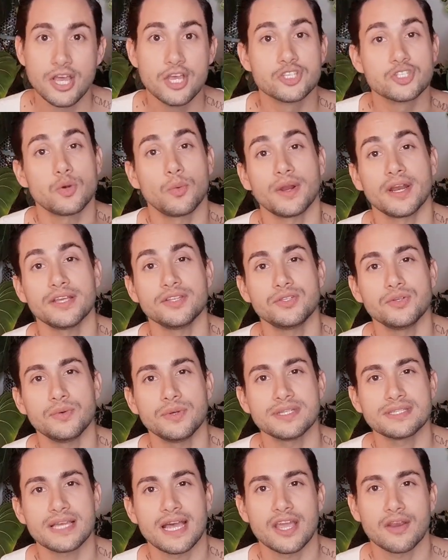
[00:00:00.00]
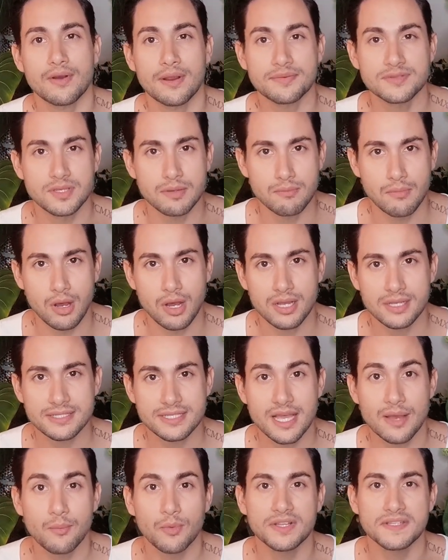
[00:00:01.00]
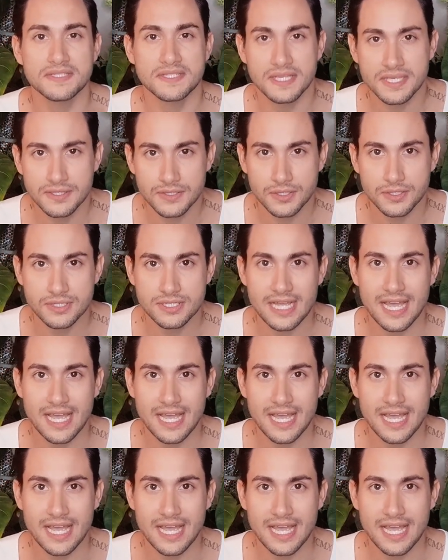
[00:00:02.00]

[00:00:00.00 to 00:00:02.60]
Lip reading: So what I do is I grab some moss and with scissors,